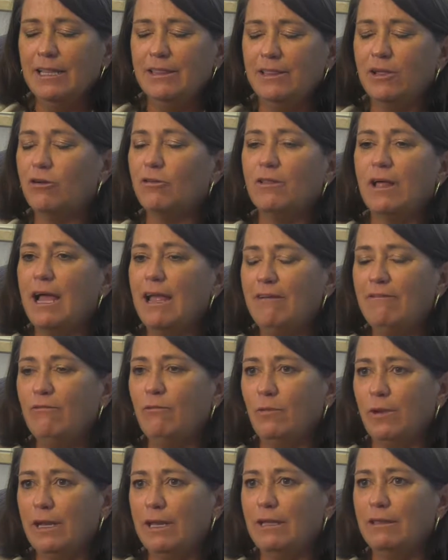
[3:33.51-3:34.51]

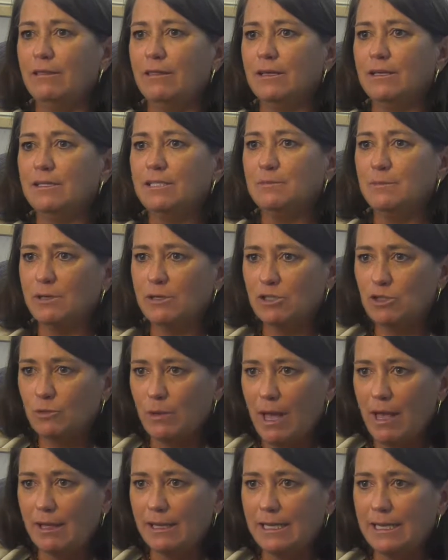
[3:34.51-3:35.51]
life with
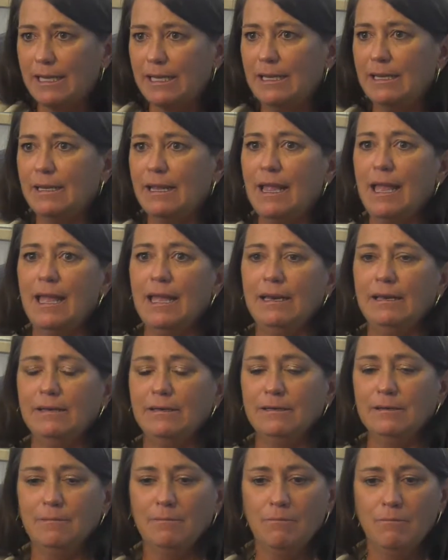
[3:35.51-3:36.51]
spirituality
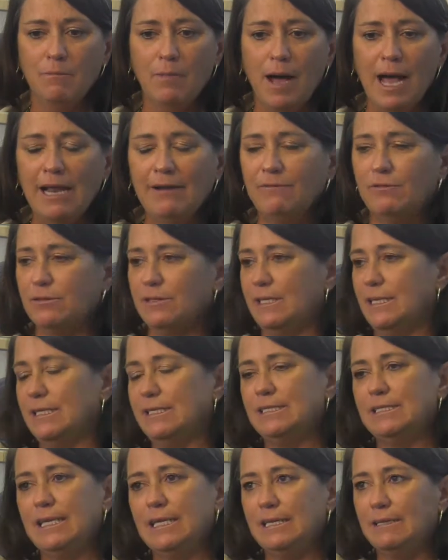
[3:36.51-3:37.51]
and
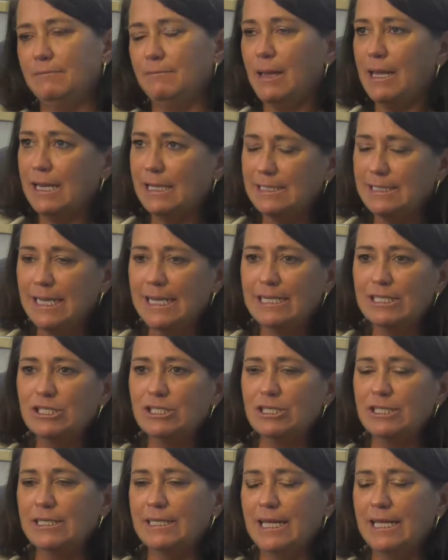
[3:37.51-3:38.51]
mindfulness and
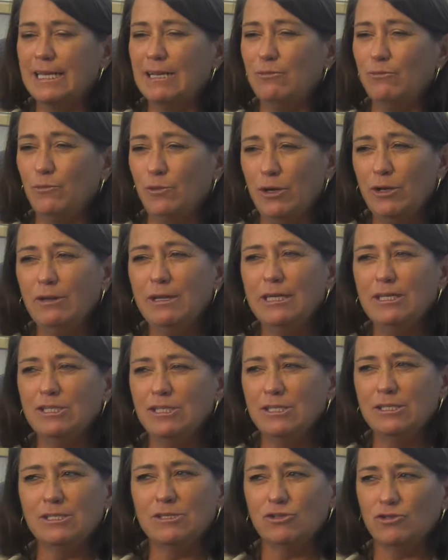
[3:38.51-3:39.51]
meditation, and it really
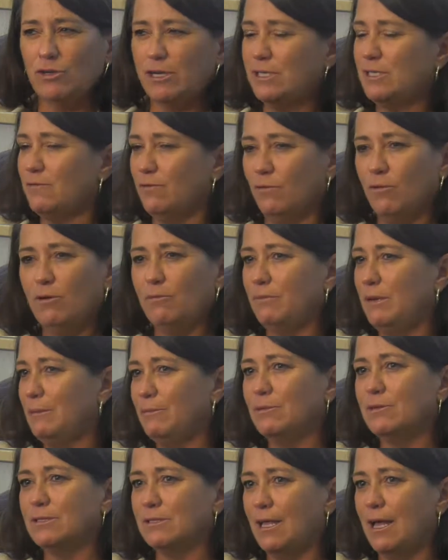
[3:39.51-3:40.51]
just transformed
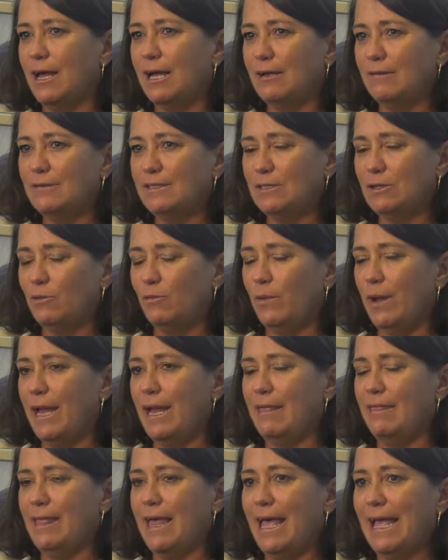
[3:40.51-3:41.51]
people's lives in a
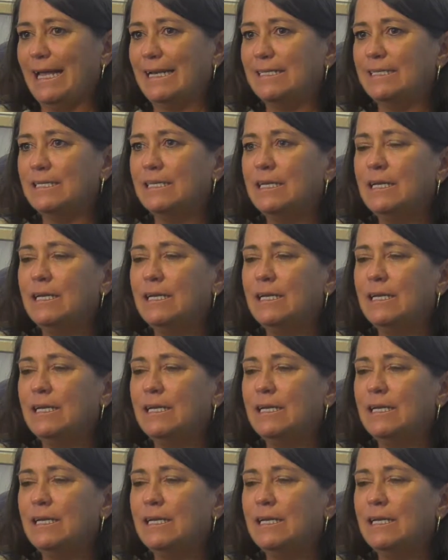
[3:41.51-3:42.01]
way that